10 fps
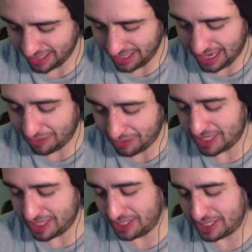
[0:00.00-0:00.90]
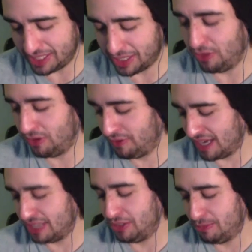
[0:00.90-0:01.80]
I wrote down it's a good
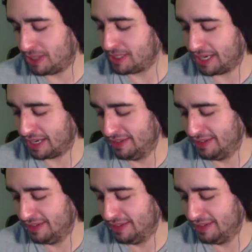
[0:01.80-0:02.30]
old-fashioned busing.